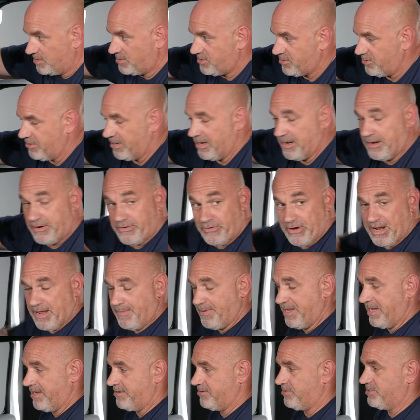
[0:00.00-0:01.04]
So now our grab
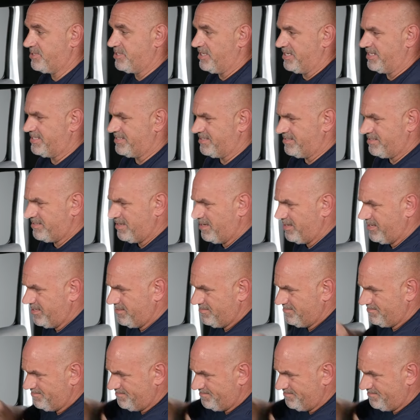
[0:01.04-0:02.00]
handle is nice and tight.